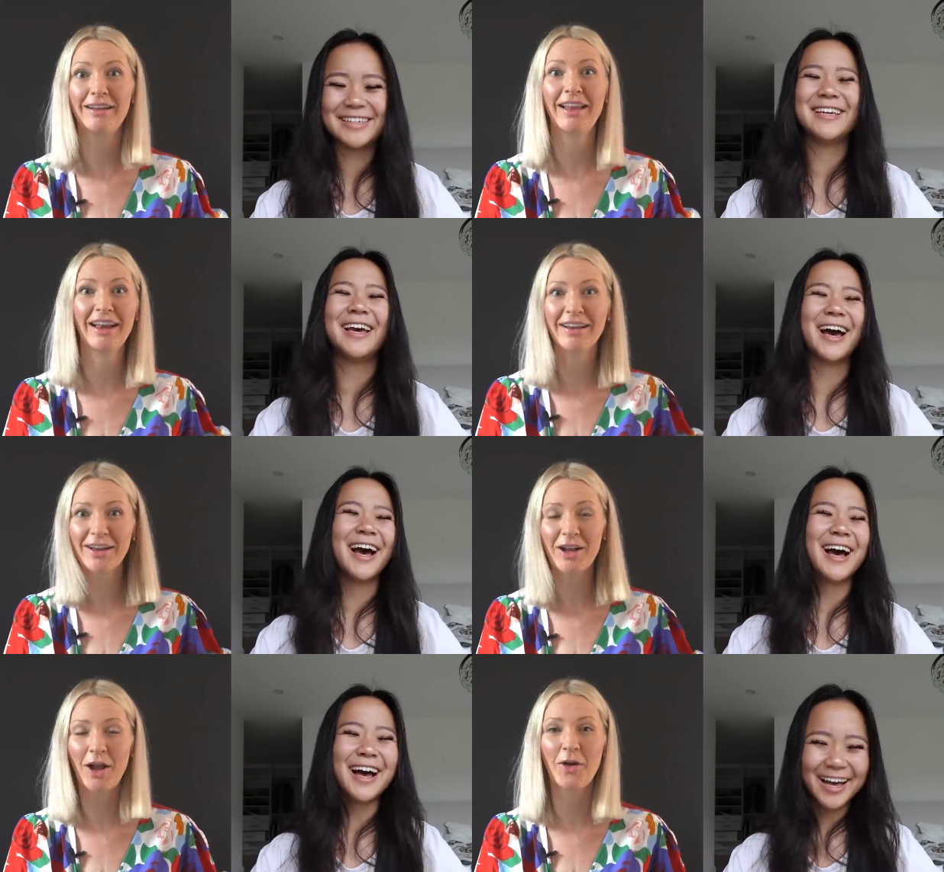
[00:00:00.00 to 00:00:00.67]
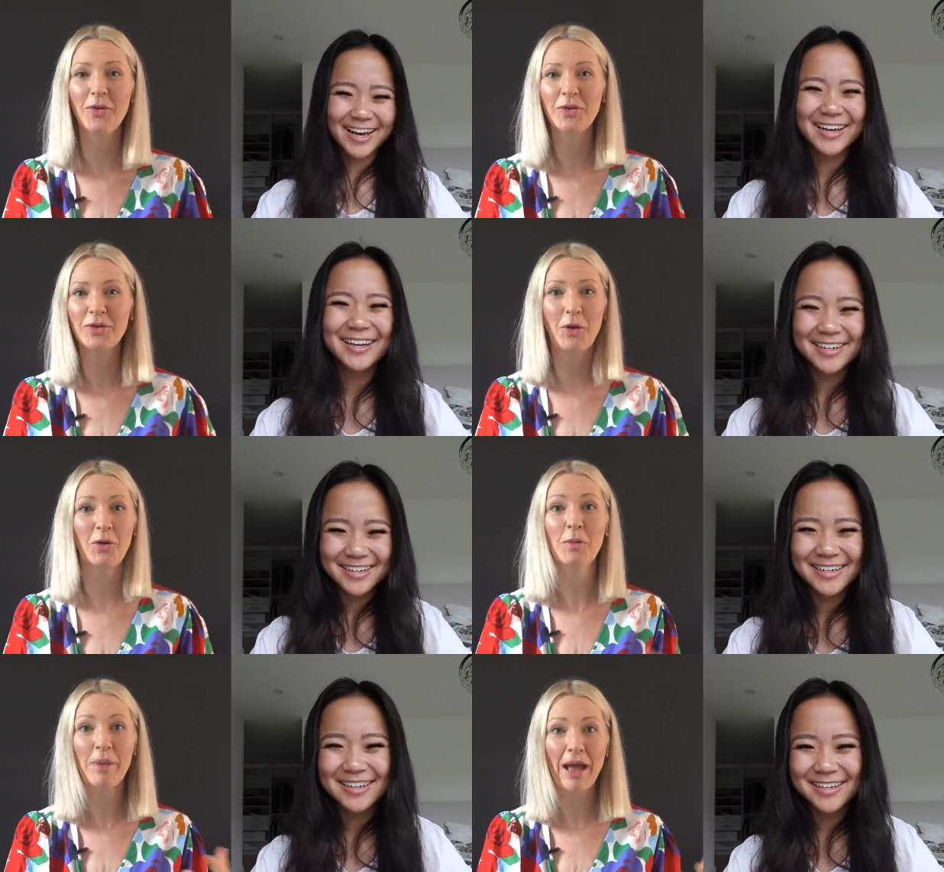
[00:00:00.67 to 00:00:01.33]
Speaker 1: and like go go
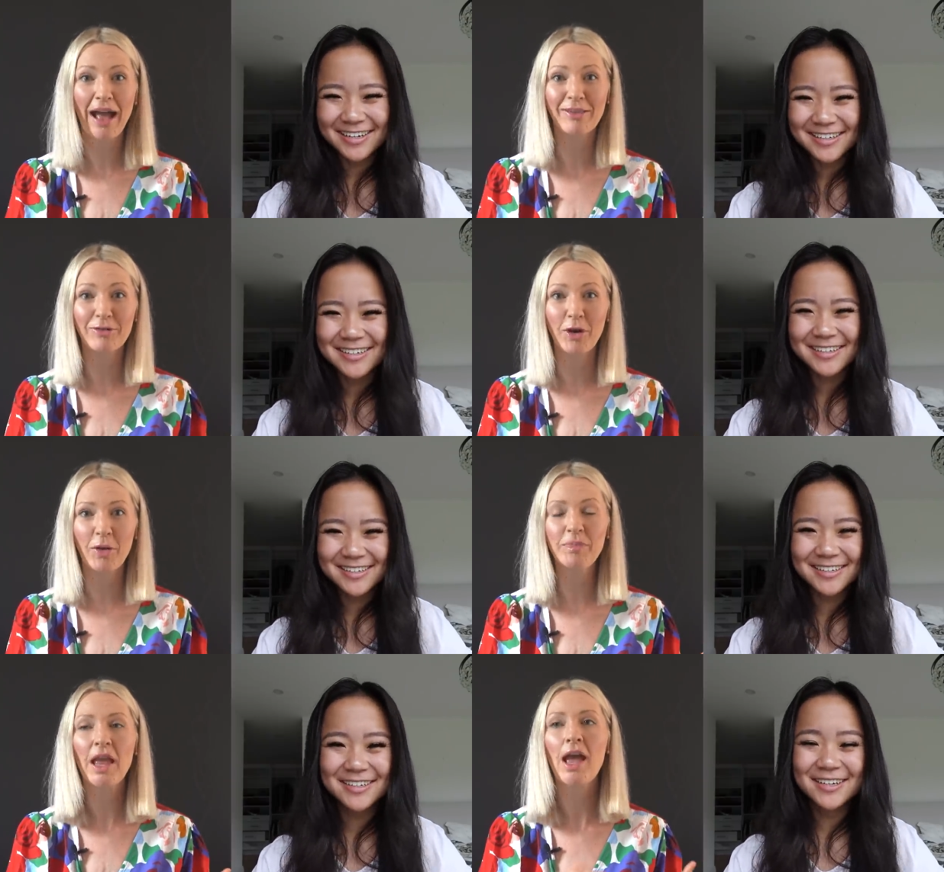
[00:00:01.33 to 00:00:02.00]
to the bathroom.